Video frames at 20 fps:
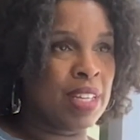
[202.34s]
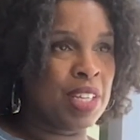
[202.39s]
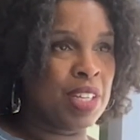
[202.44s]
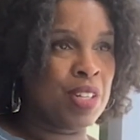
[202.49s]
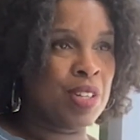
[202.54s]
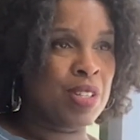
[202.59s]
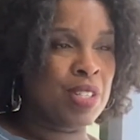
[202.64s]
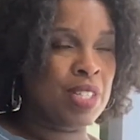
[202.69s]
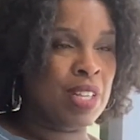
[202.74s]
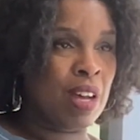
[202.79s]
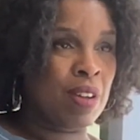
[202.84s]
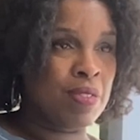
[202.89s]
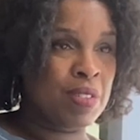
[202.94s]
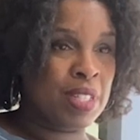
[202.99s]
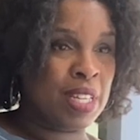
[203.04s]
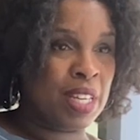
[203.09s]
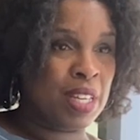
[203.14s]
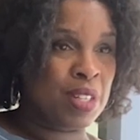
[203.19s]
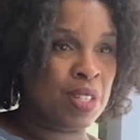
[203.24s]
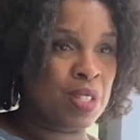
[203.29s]
you know, soft
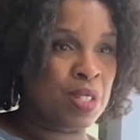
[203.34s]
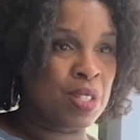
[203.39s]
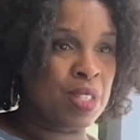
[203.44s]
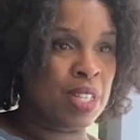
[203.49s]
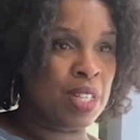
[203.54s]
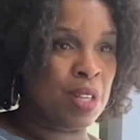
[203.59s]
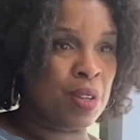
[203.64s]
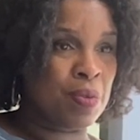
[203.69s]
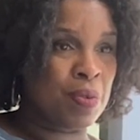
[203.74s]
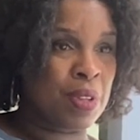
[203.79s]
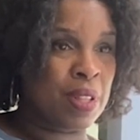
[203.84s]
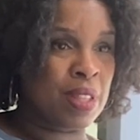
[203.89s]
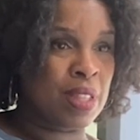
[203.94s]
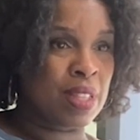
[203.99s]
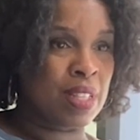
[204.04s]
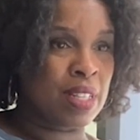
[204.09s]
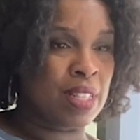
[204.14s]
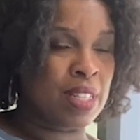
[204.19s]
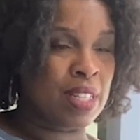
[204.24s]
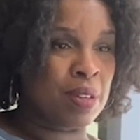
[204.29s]
skills, dealing
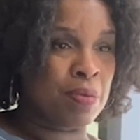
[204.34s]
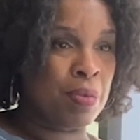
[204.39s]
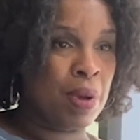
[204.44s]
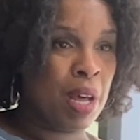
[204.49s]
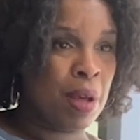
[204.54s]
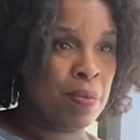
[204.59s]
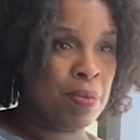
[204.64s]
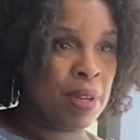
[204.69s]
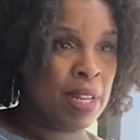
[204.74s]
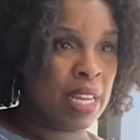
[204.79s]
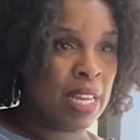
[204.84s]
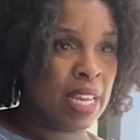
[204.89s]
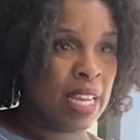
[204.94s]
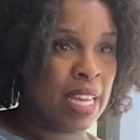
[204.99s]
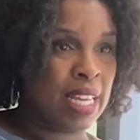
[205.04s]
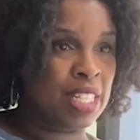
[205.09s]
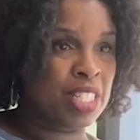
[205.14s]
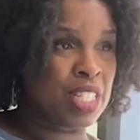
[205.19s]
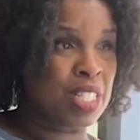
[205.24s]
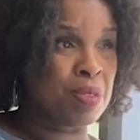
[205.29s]
with the public,
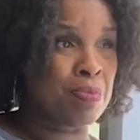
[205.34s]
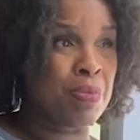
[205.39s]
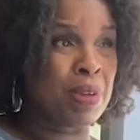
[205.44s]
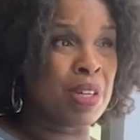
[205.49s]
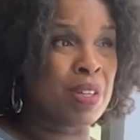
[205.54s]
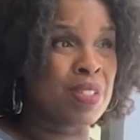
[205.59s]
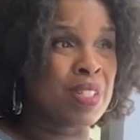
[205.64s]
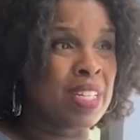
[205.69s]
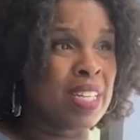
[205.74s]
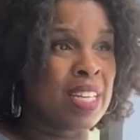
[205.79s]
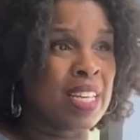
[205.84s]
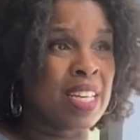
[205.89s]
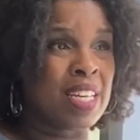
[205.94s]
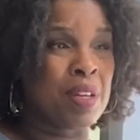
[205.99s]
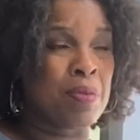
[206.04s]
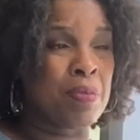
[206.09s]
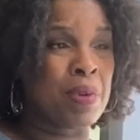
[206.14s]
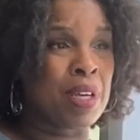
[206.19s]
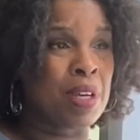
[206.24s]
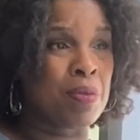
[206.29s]
and just building. It
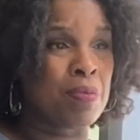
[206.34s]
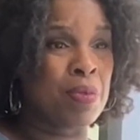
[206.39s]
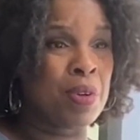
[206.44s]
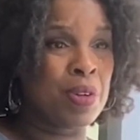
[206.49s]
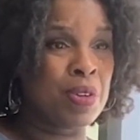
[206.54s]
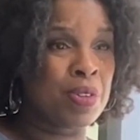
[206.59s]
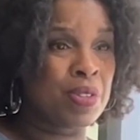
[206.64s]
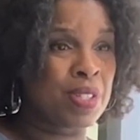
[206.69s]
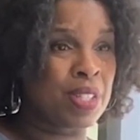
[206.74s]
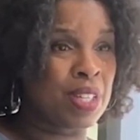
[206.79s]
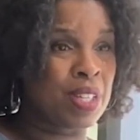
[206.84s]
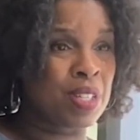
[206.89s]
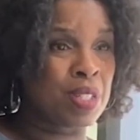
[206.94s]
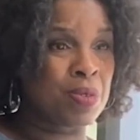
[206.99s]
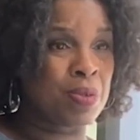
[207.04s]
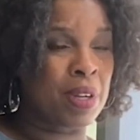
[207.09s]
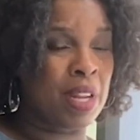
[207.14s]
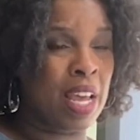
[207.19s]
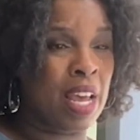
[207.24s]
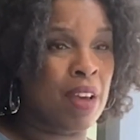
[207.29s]
could be computer
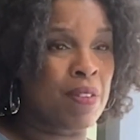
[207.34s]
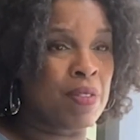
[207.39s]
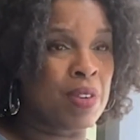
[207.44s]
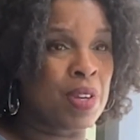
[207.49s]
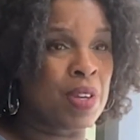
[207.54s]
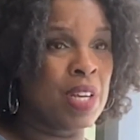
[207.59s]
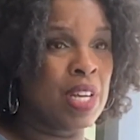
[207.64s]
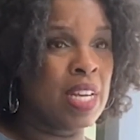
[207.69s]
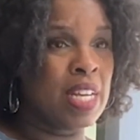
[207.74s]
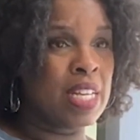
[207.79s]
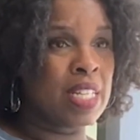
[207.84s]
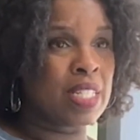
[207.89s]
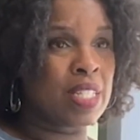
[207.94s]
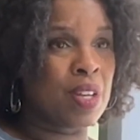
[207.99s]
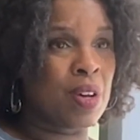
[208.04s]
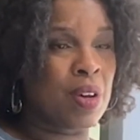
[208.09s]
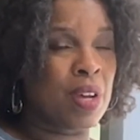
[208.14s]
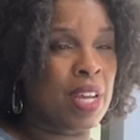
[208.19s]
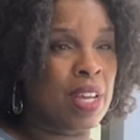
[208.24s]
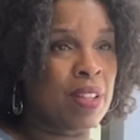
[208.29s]
skills, what have you.
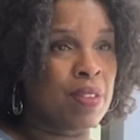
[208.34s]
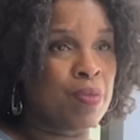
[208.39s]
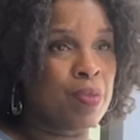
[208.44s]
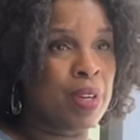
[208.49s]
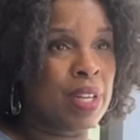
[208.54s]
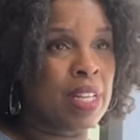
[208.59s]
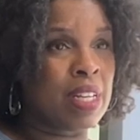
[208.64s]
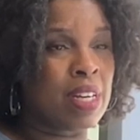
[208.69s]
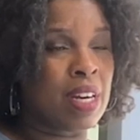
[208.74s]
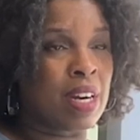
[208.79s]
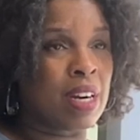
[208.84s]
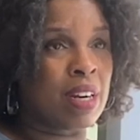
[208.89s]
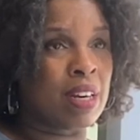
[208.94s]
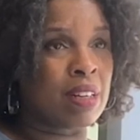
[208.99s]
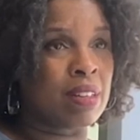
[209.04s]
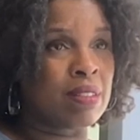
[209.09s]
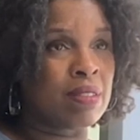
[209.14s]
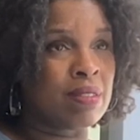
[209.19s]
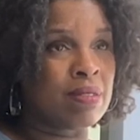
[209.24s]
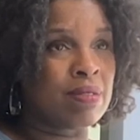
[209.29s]
So we
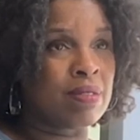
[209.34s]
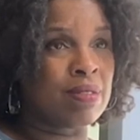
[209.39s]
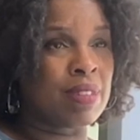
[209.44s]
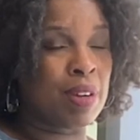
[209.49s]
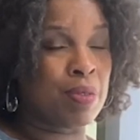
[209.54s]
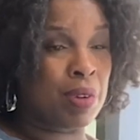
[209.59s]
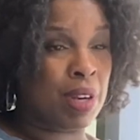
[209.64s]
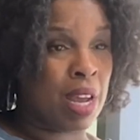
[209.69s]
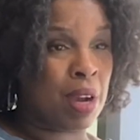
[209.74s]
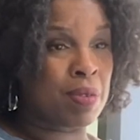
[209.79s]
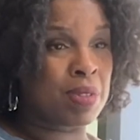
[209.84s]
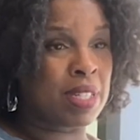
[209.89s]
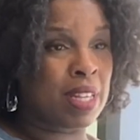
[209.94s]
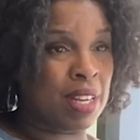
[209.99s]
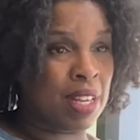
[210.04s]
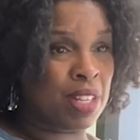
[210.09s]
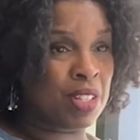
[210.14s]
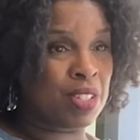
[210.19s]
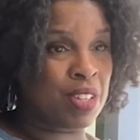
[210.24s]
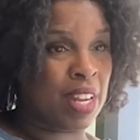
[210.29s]
are when I was
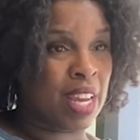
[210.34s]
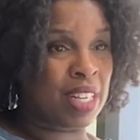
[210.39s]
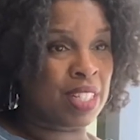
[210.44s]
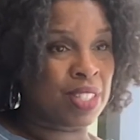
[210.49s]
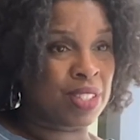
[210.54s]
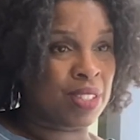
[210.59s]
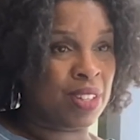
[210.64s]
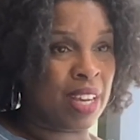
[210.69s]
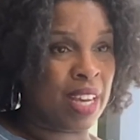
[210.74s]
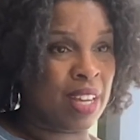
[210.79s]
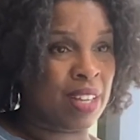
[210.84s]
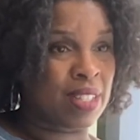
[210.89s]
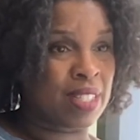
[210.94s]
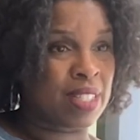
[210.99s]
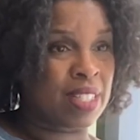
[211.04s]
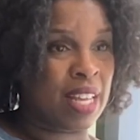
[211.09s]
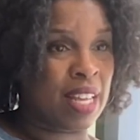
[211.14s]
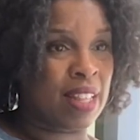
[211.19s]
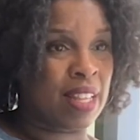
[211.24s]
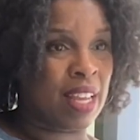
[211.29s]
at International
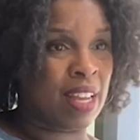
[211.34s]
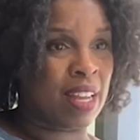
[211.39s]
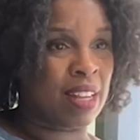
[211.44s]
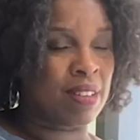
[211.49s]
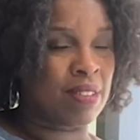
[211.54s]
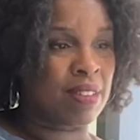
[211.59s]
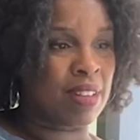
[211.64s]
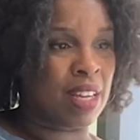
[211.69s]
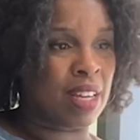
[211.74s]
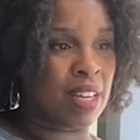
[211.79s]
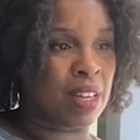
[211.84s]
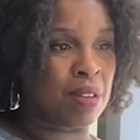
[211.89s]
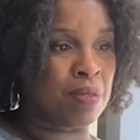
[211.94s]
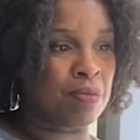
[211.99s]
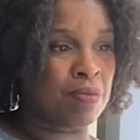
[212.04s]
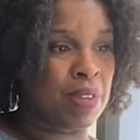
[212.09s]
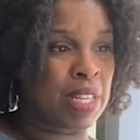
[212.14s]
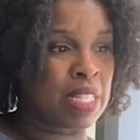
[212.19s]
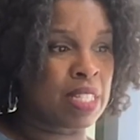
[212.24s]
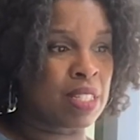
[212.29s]
House at that um,
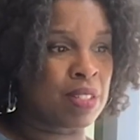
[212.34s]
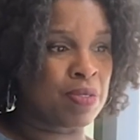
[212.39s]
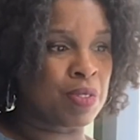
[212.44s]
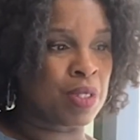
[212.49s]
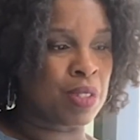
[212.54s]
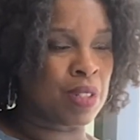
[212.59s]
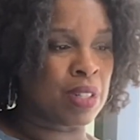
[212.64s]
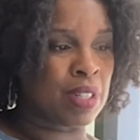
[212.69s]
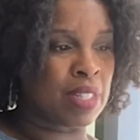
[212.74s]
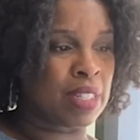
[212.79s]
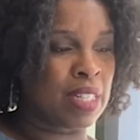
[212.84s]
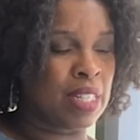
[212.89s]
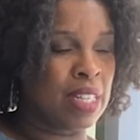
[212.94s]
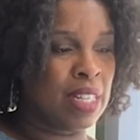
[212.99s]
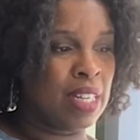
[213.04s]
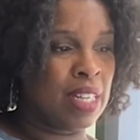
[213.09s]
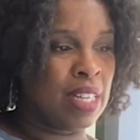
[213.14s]
festival and